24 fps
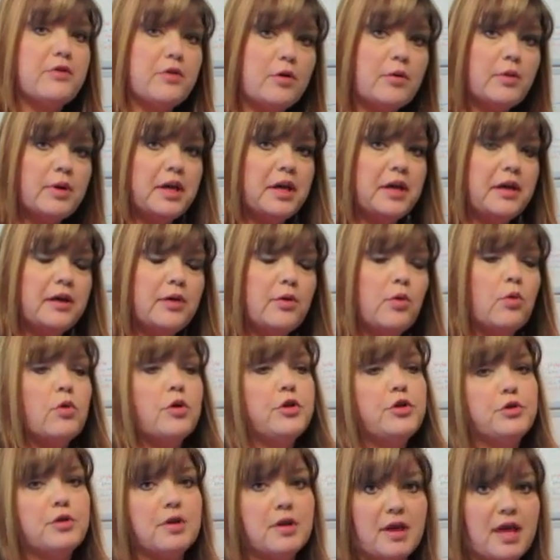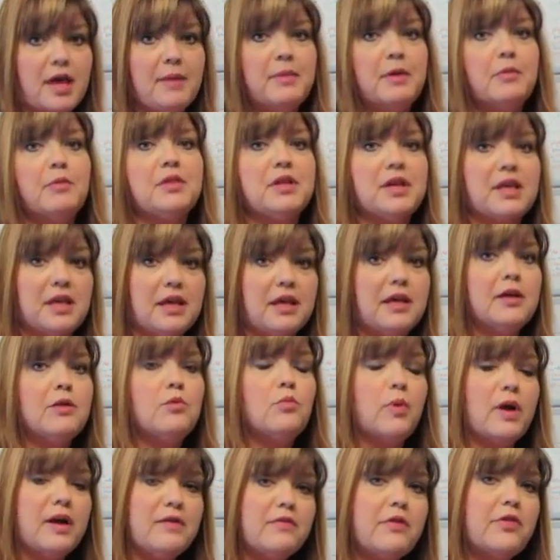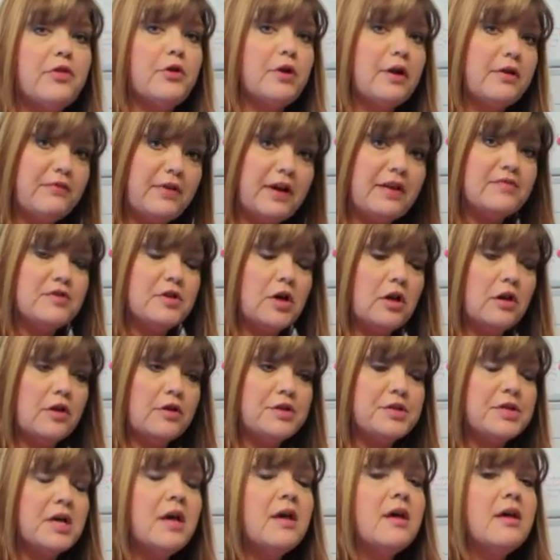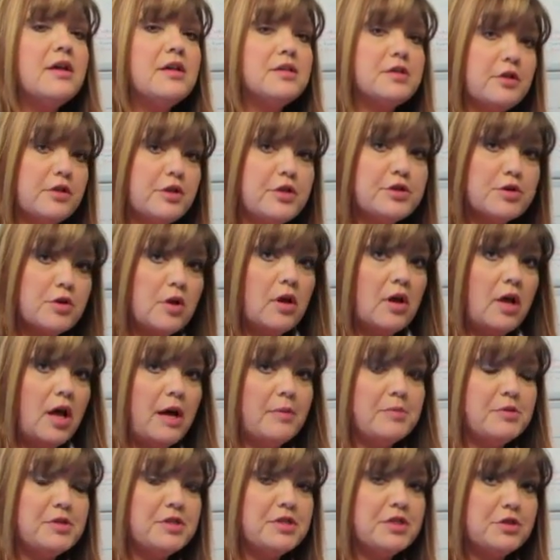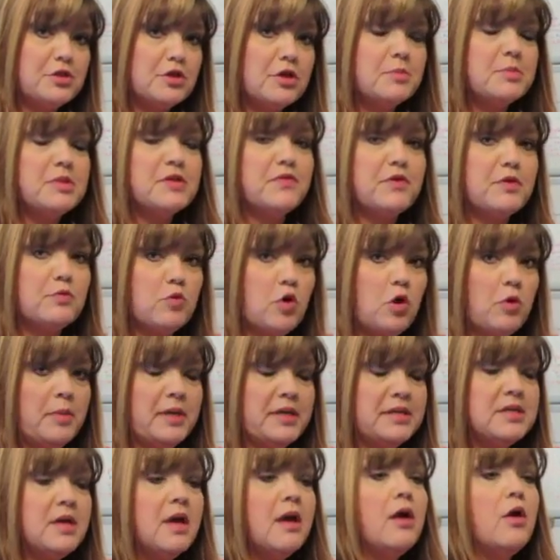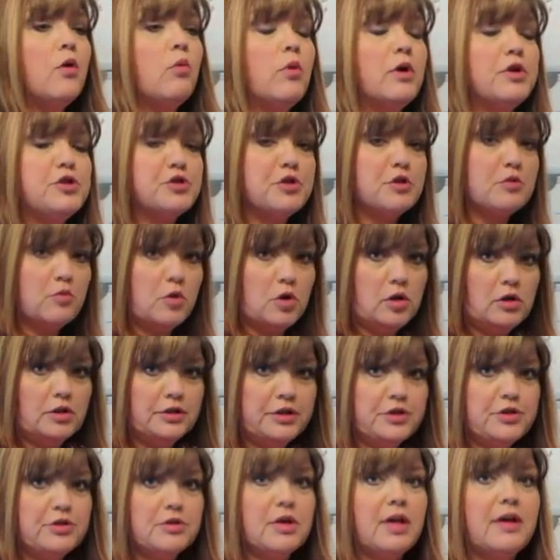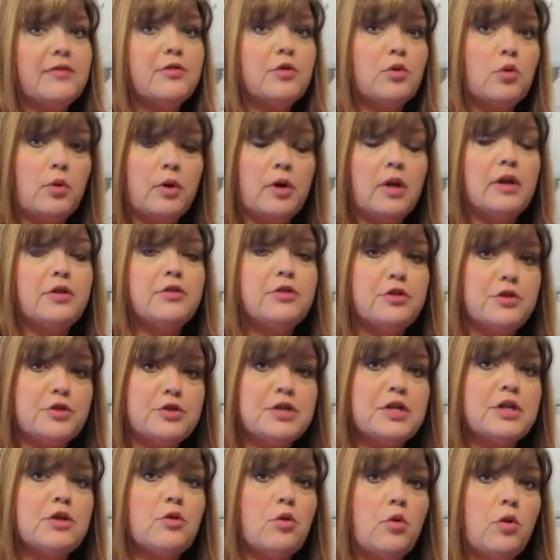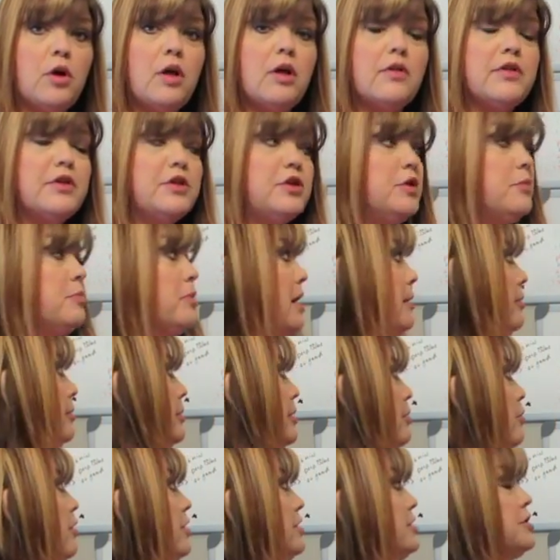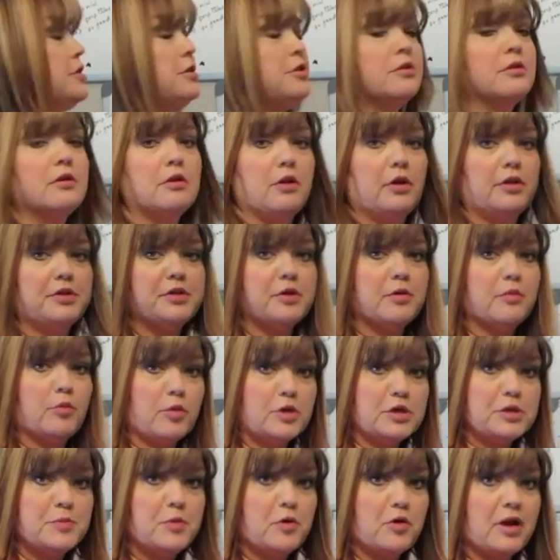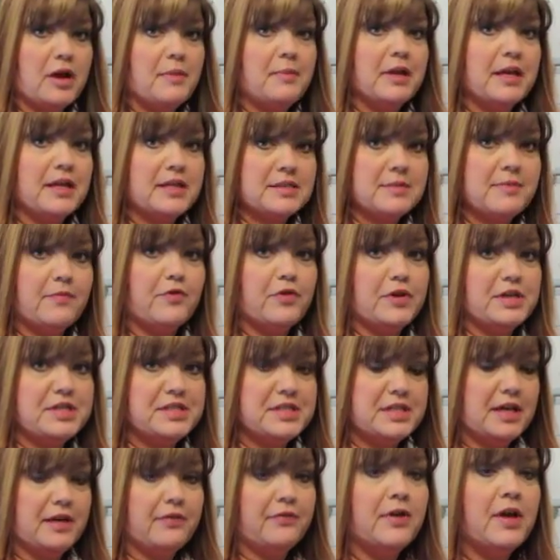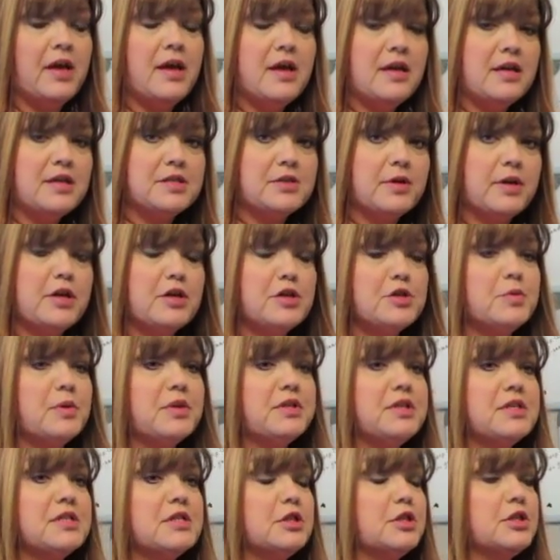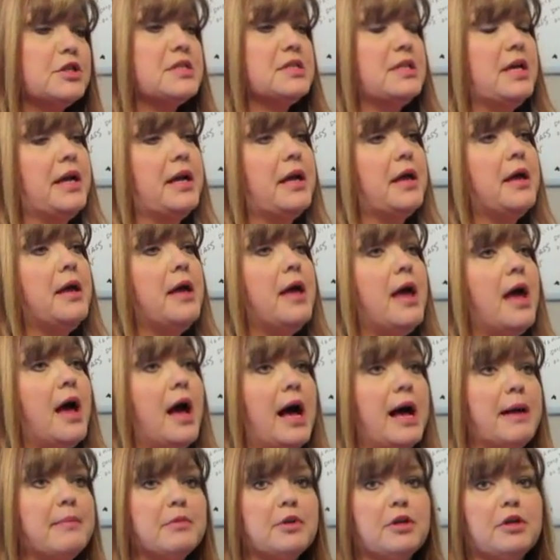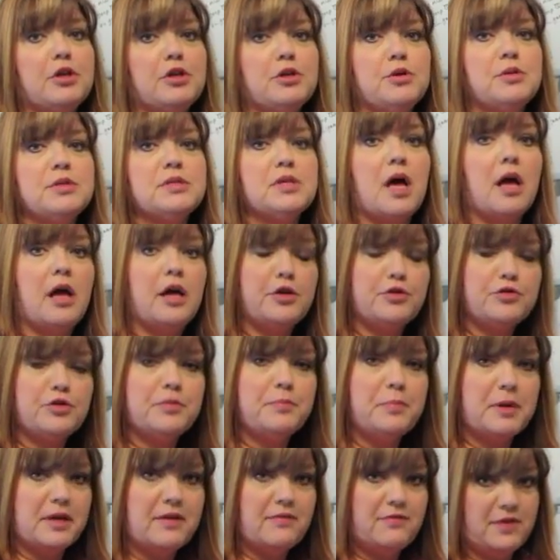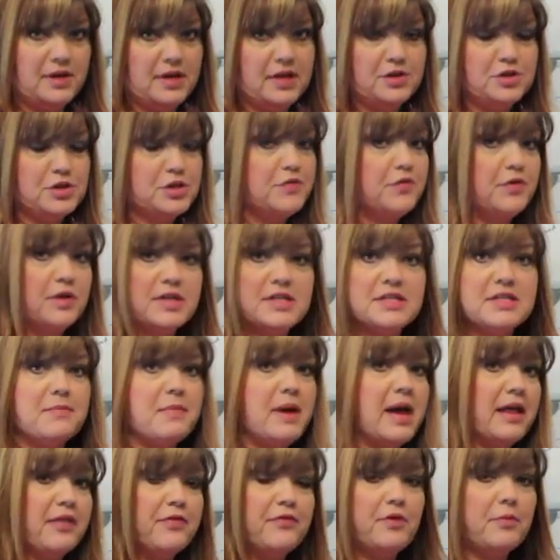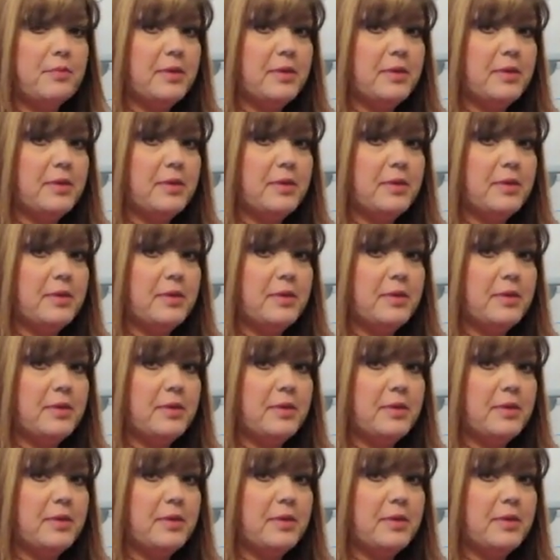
your own kit, or you can come in with a kit and waive the $35. So those are all options in terms of enrollment. Once you're enrolled and you love your oil and you're using your oil, then you probably want to do the Loyalty Rewards Program and get some free stuff. So here's what this looks like. I'm going to use 100 PV just for easy math for